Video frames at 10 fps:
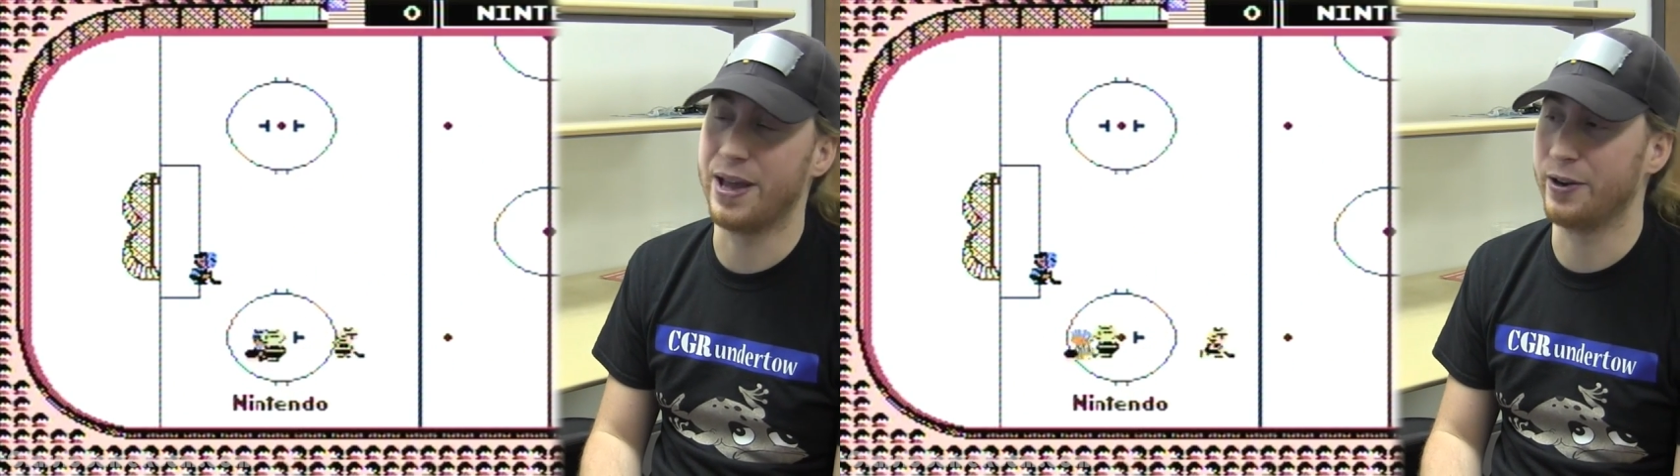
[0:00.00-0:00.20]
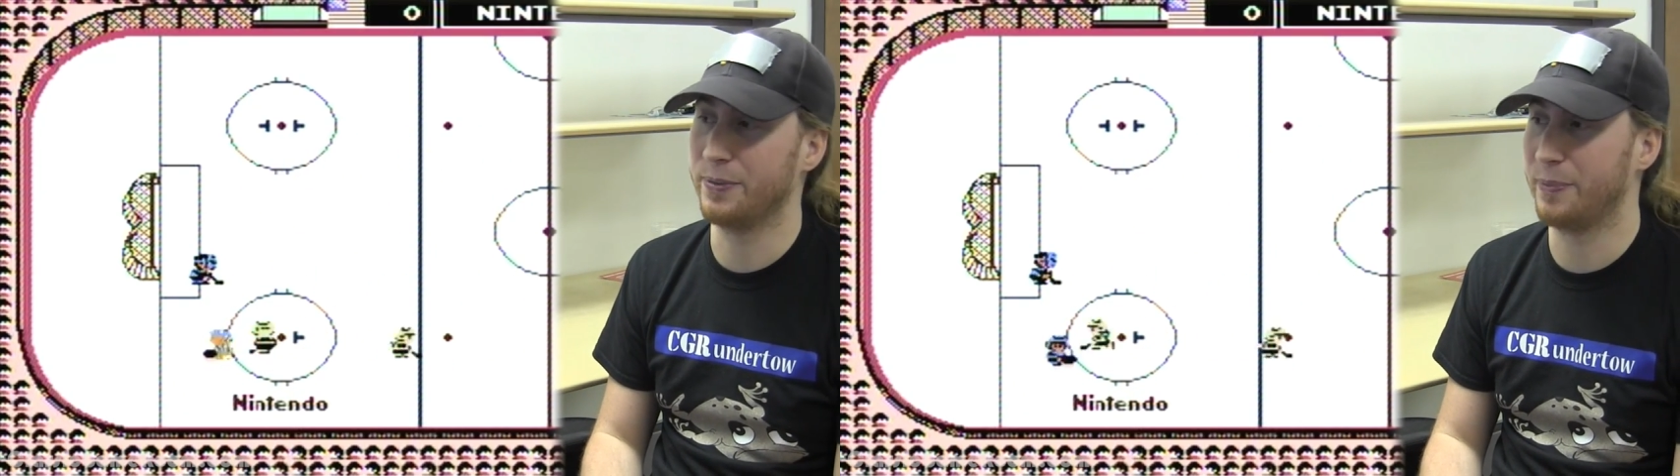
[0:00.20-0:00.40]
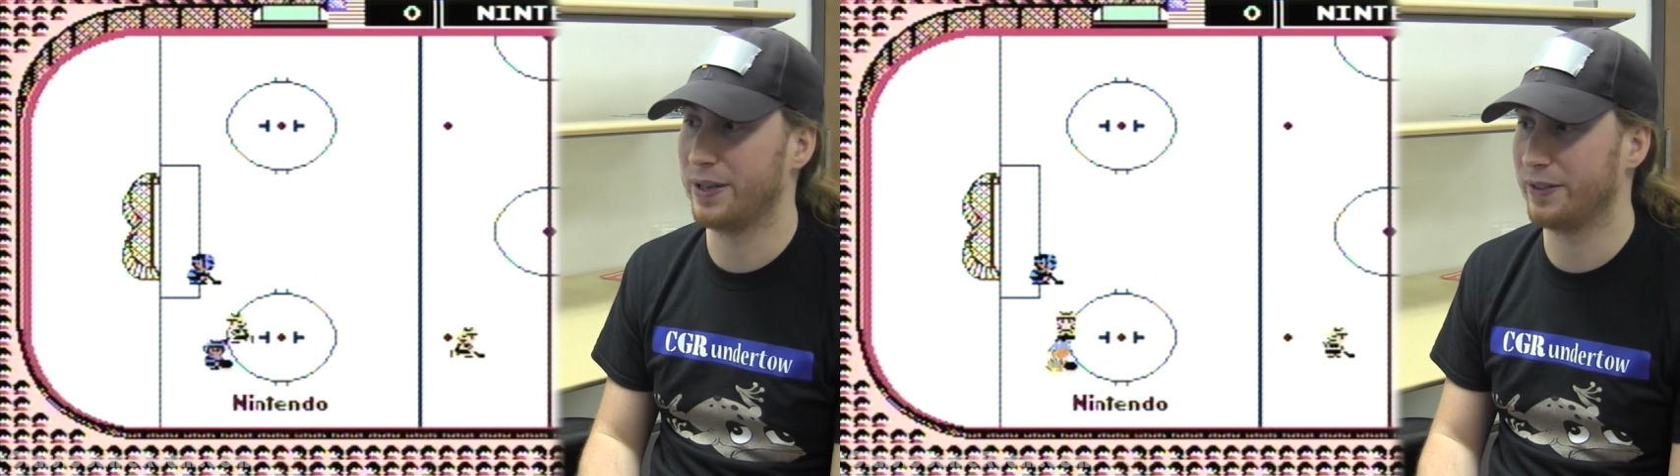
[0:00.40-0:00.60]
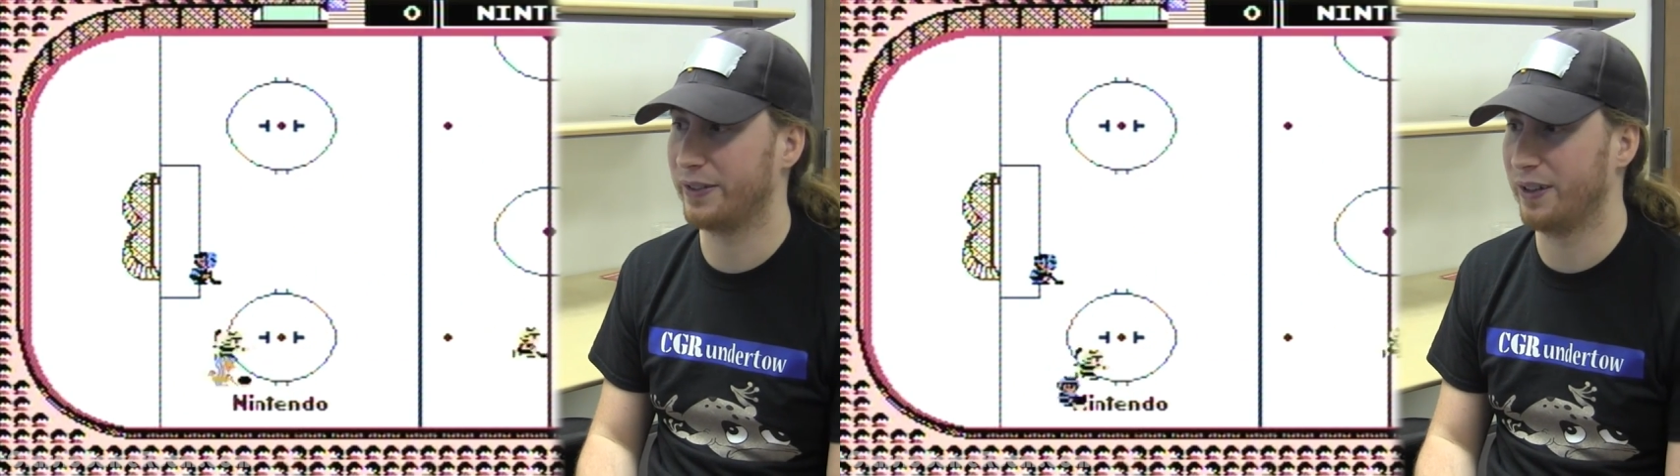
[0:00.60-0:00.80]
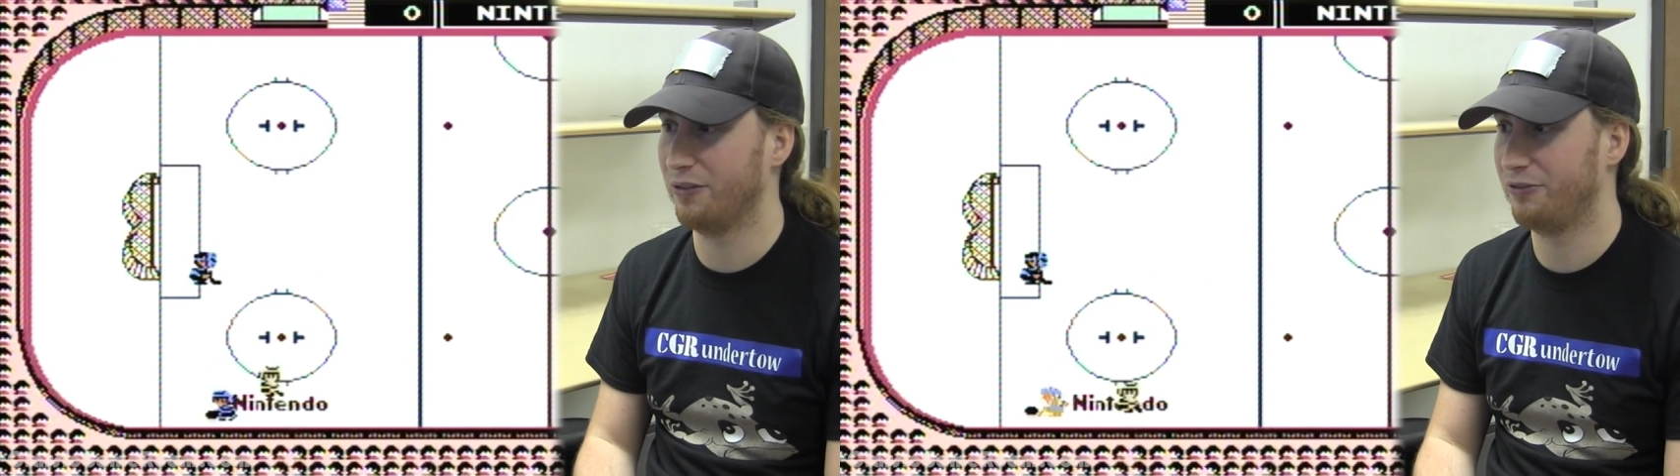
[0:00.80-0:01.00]
better by
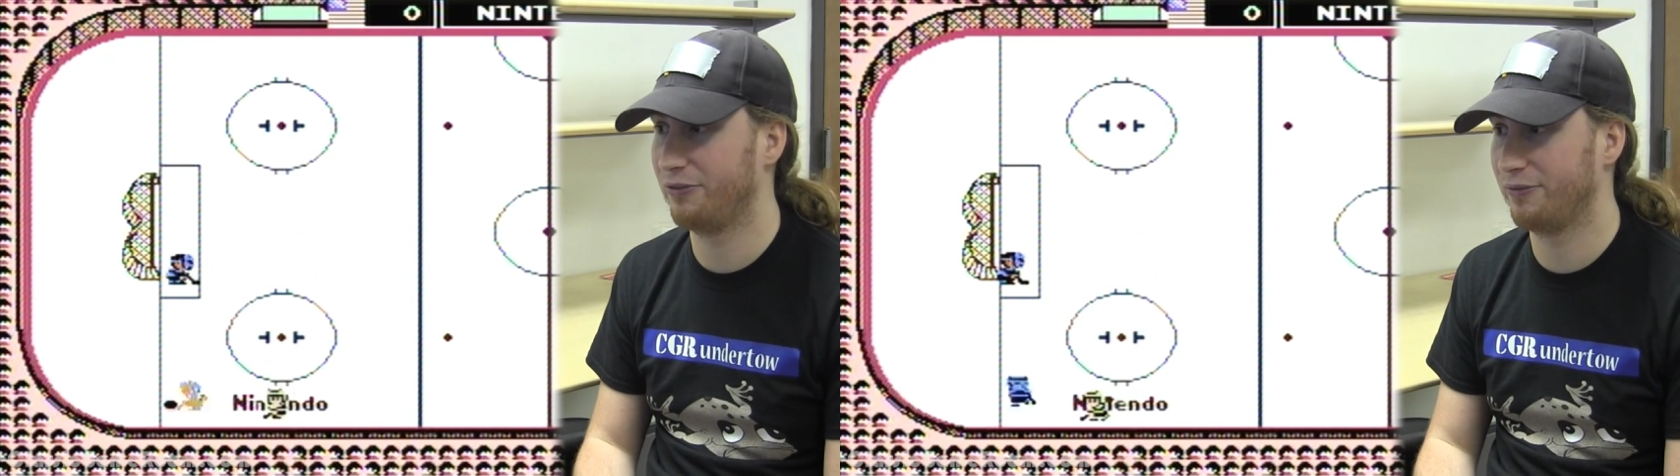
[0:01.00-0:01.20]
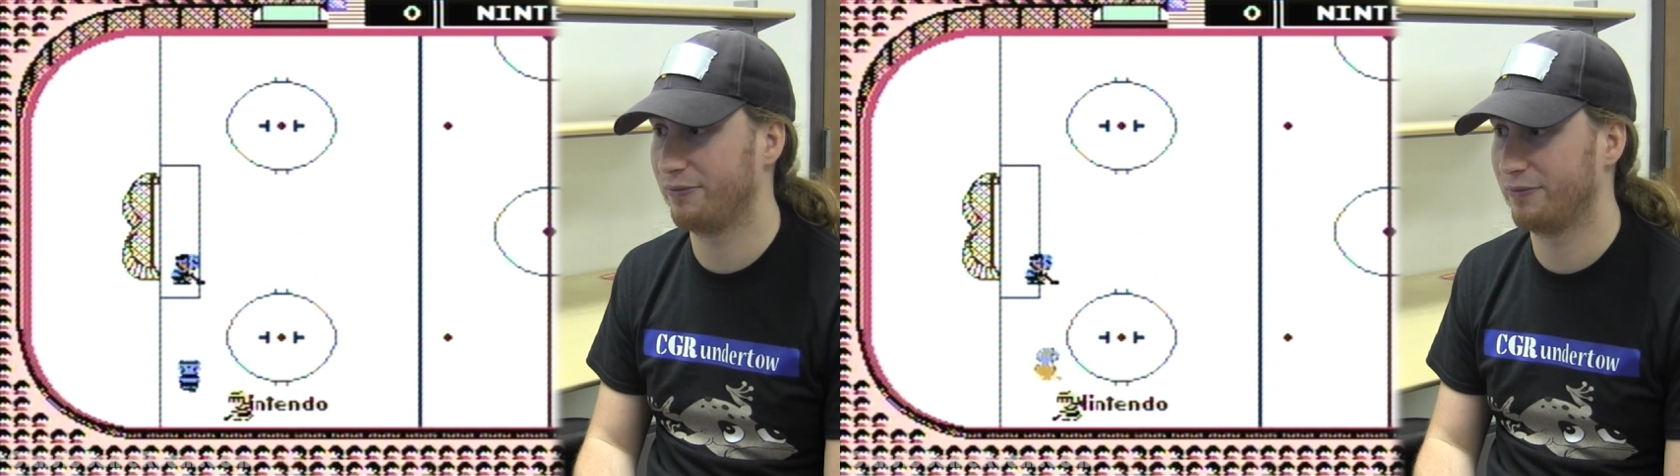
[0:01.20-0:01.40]
yourself.